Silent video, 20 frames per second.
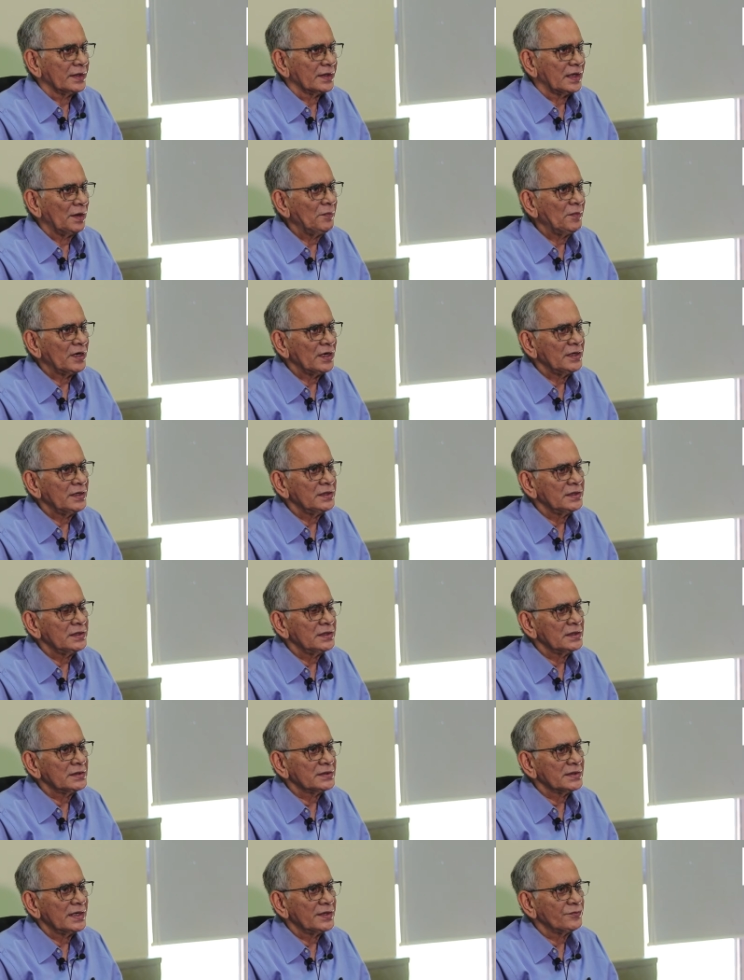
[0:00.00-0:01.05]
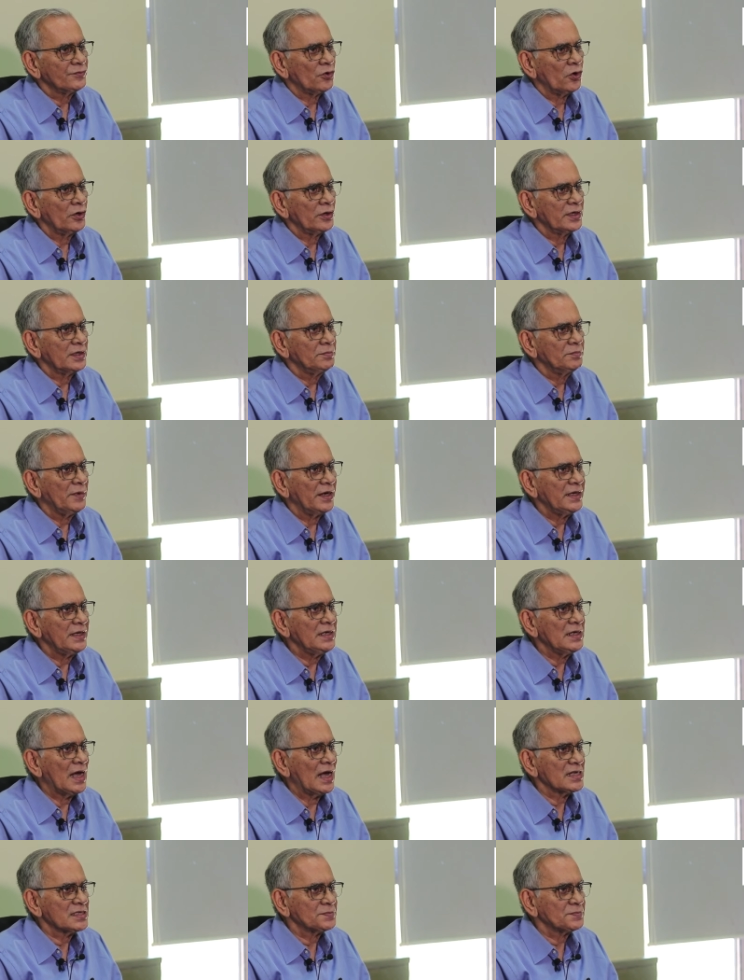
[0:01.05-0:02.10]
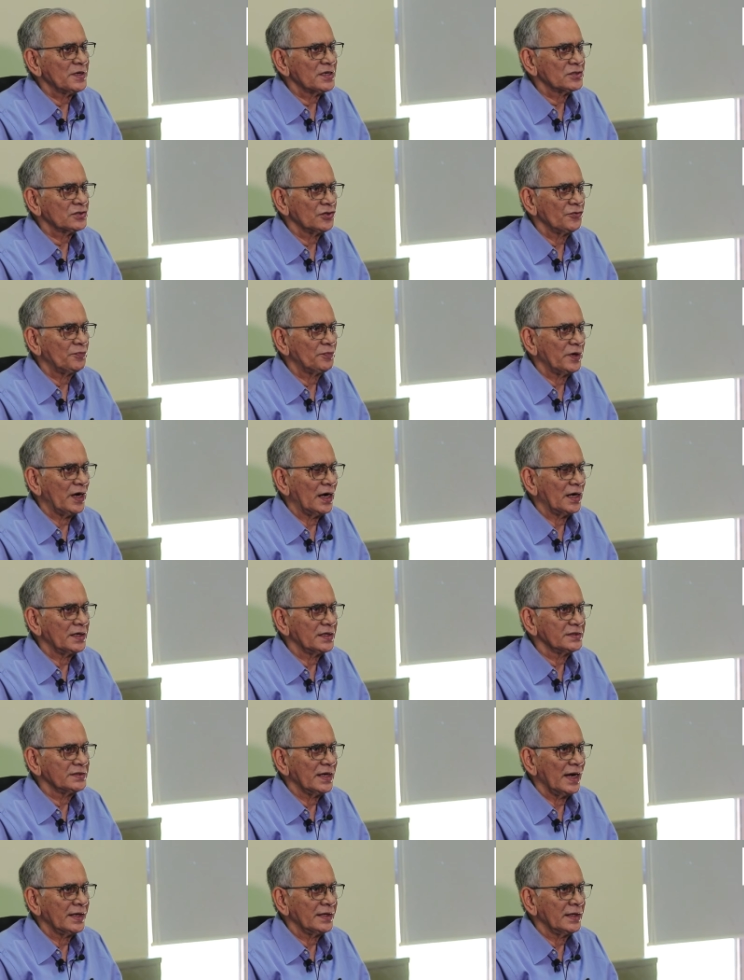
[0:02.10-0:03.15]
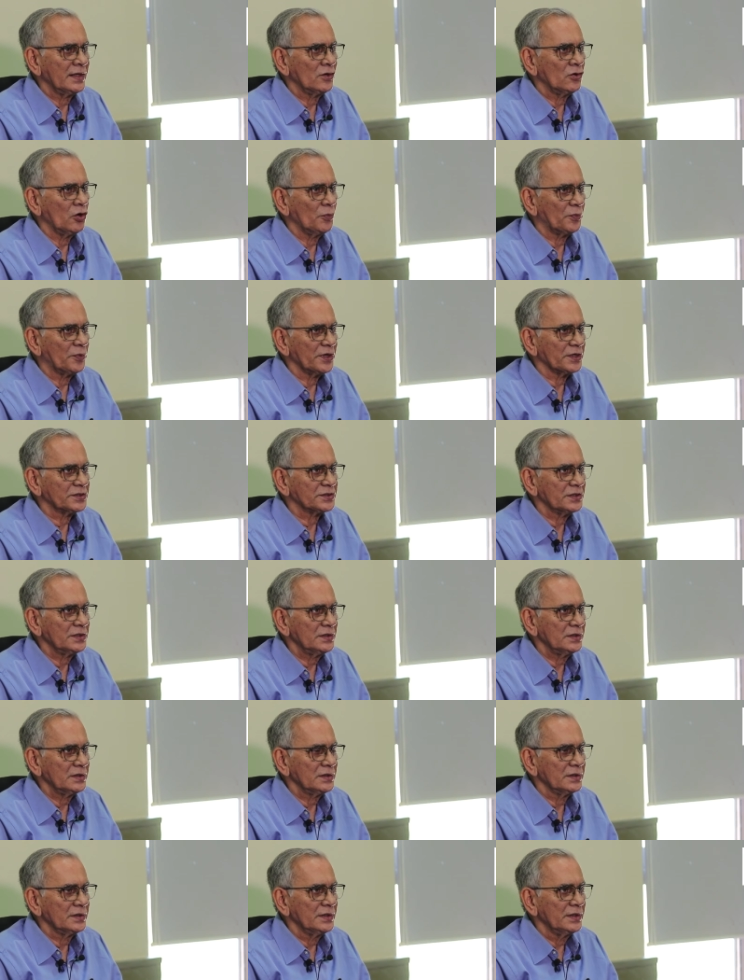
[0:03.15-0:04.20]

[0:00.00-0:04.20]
Chemical engineers are involved in many aspects of plant design and operation,